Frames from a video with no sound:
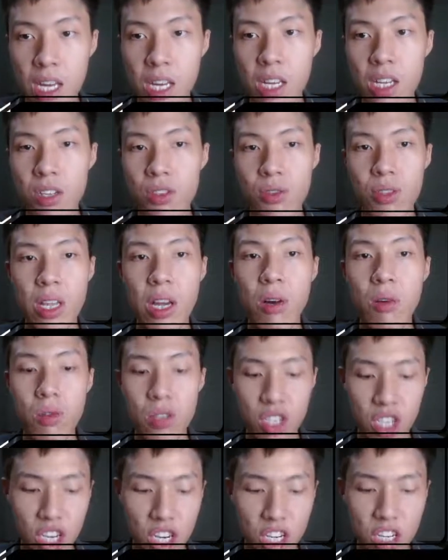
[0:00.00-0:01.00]
So now I'll
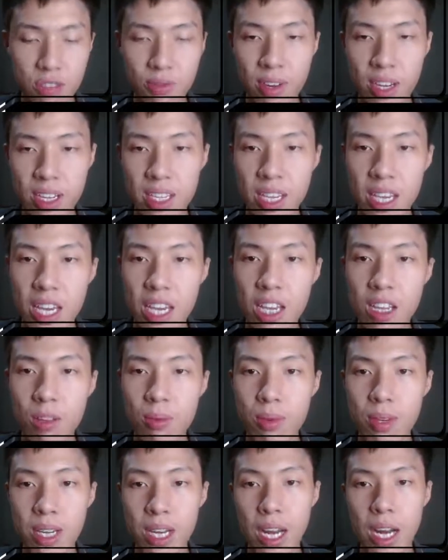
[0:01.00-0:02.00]
change vector A to
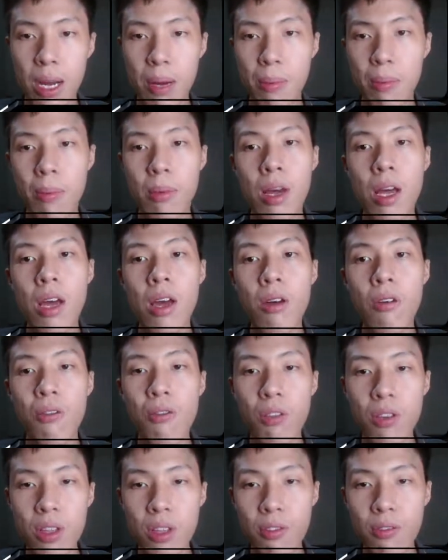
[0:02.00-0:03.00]
become
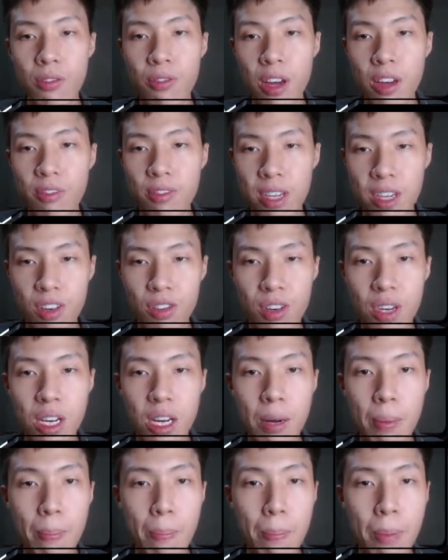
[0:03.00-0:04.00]
45 degree
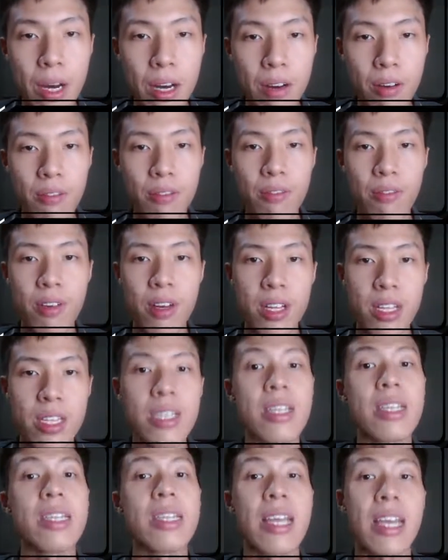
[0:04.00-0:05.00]
above
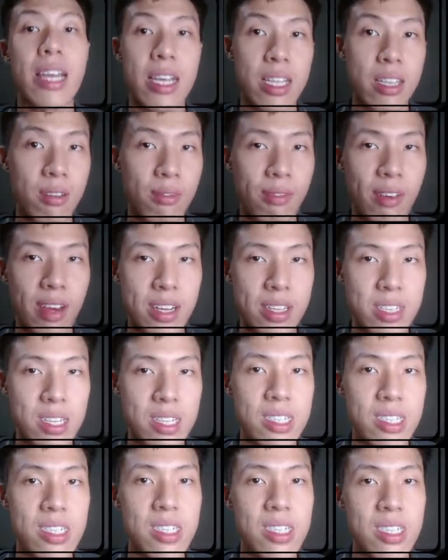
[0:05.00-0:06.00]
the negative
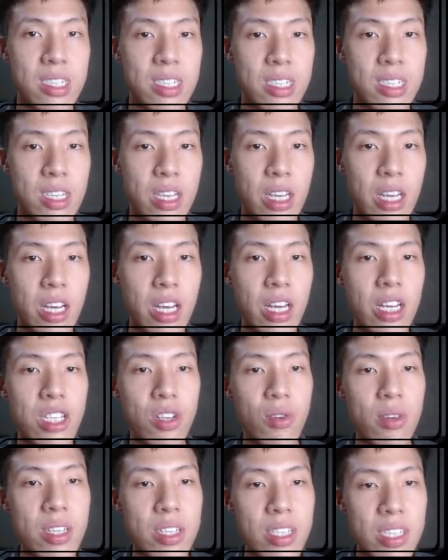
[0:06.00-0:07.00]
x-axis. So
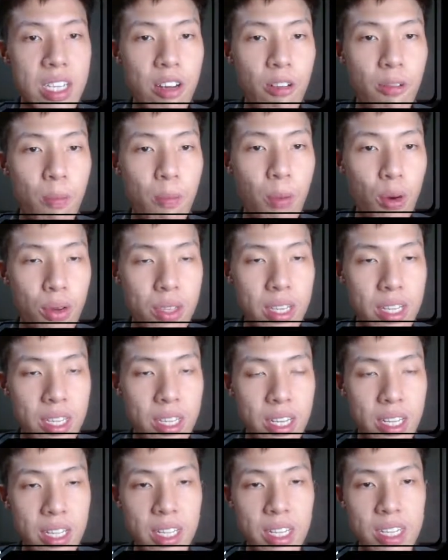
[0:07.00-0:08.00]
instead of pointing
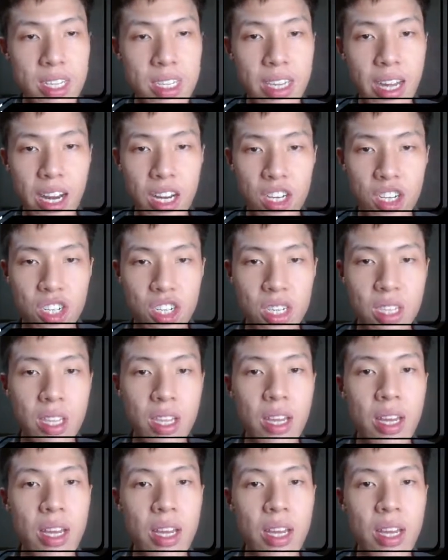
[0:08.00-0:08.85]
in this direction,